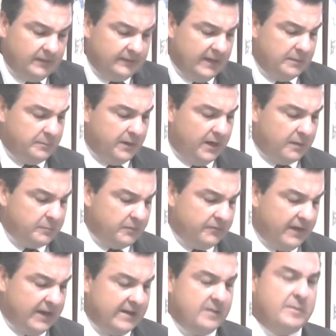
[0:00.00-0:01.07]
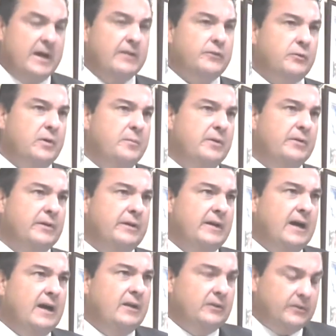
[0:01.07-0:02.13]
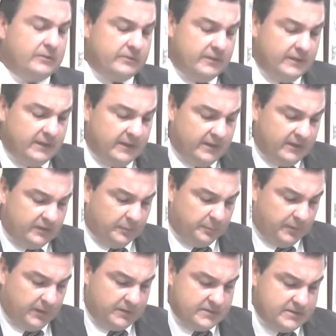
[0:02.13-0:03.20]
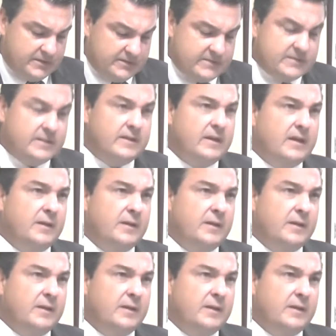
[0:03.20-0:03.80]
That bond provided about $3 million to purchase